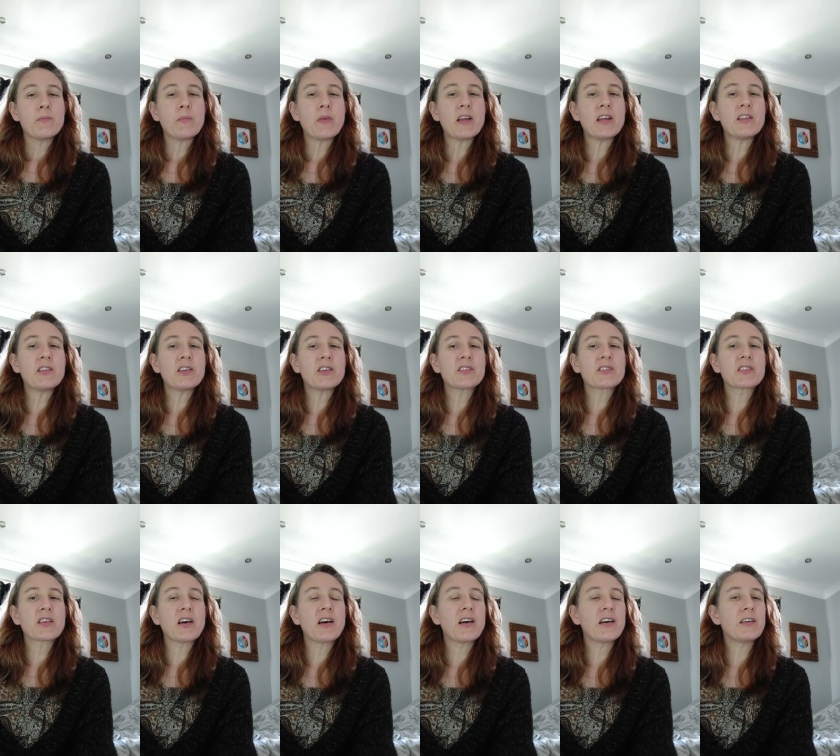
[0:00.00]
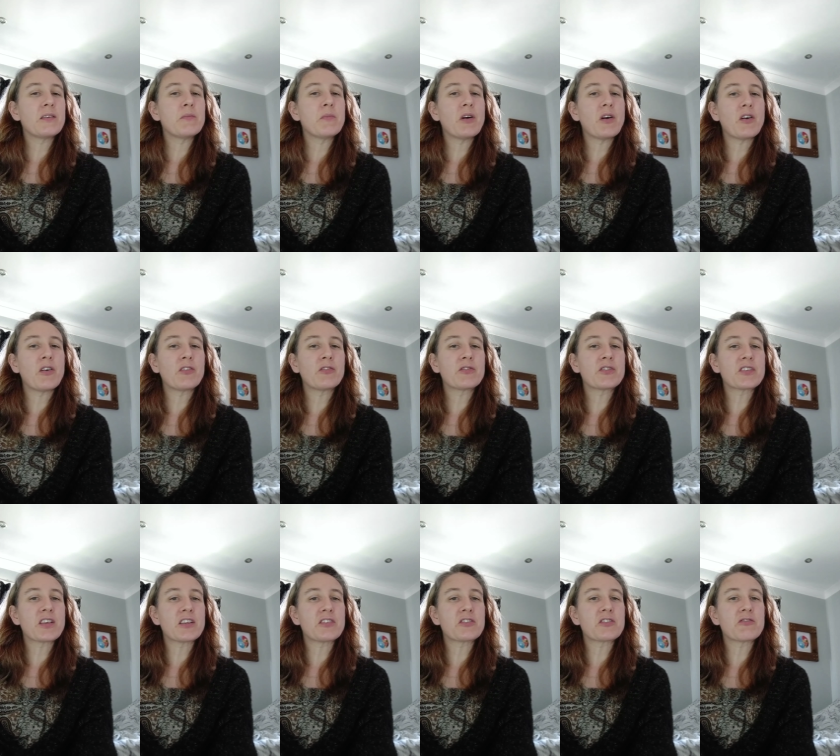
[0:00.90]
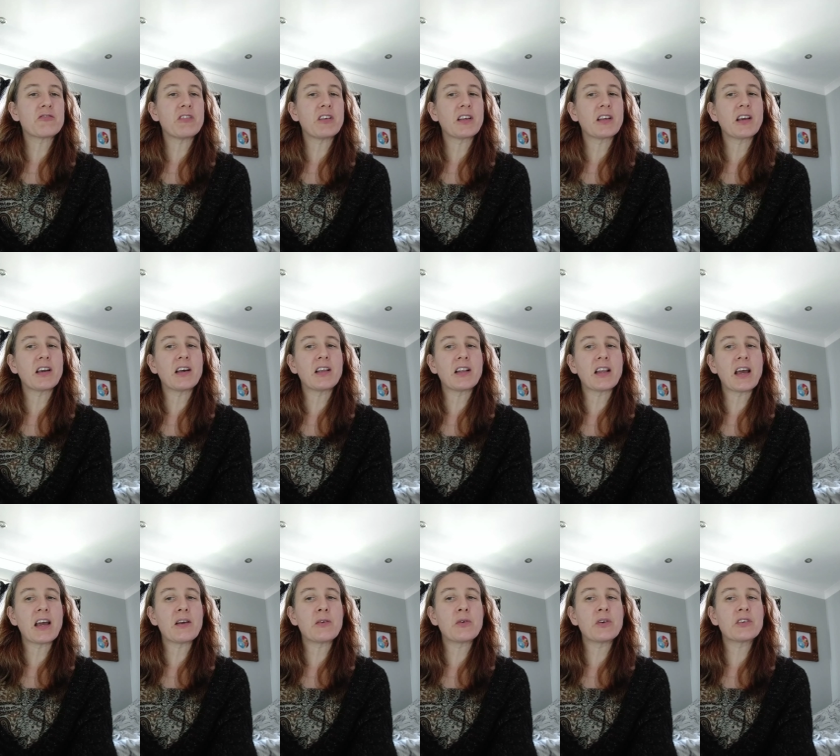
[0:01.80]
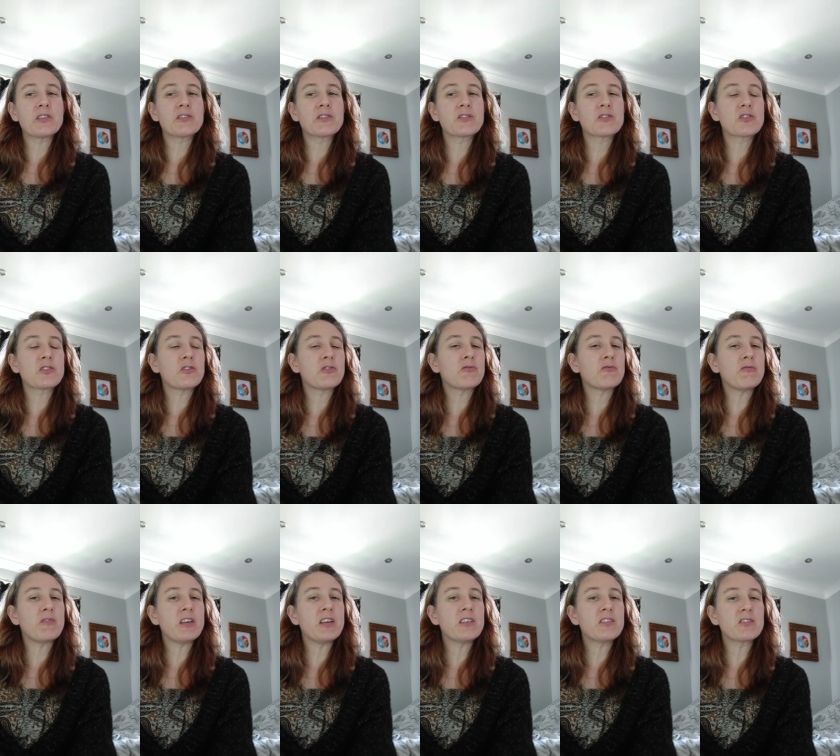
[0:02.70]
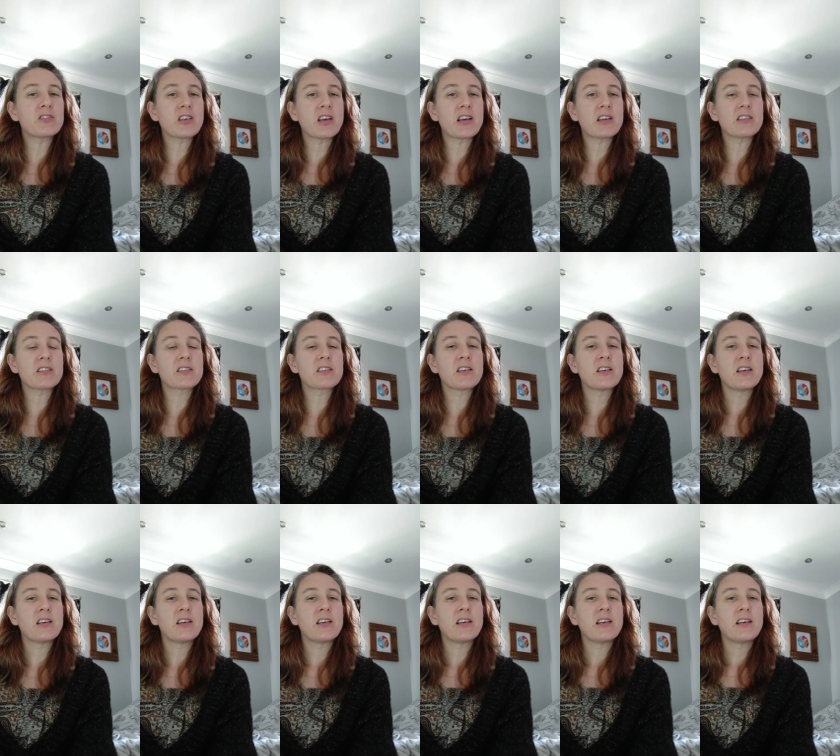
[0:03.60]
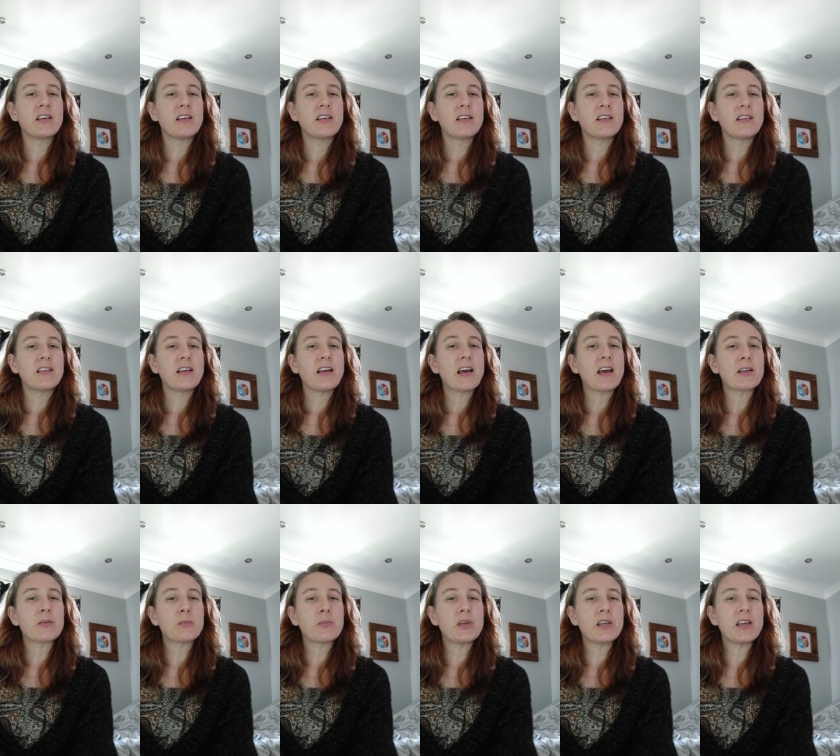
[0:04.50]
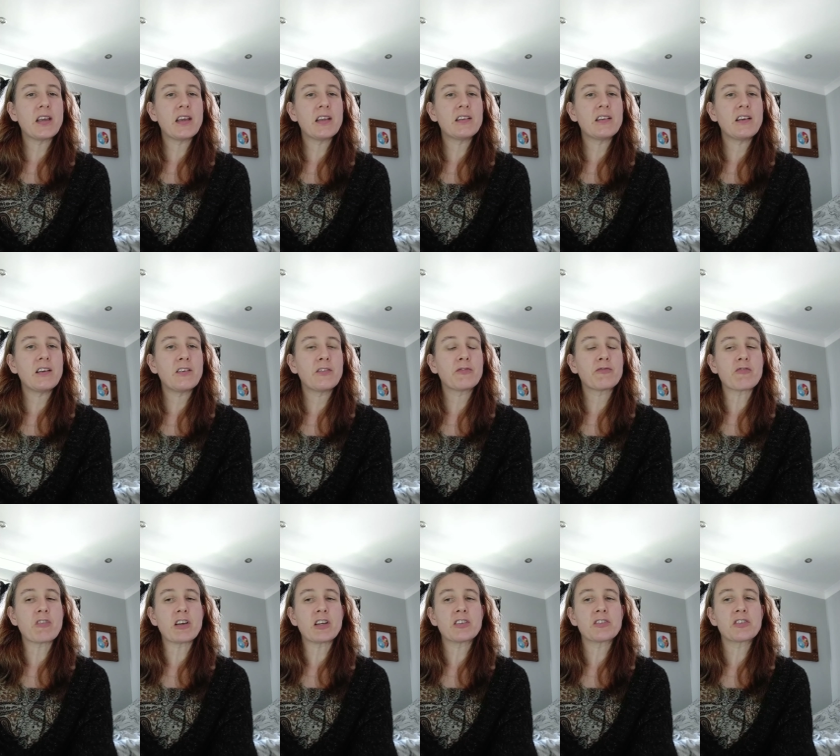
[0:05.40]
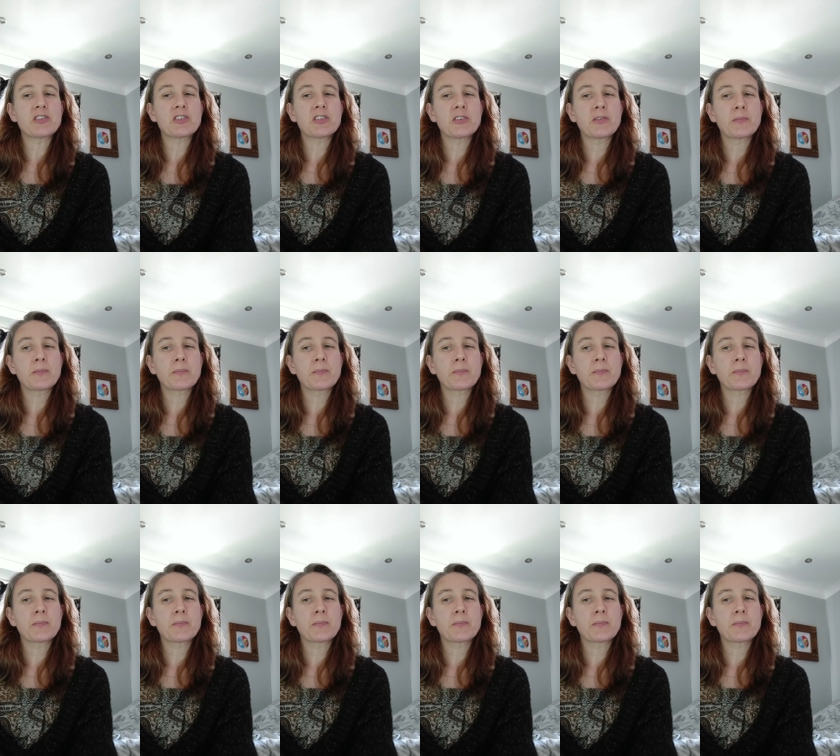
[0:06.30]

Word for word: May this time of centering allow us to reset and begin afresh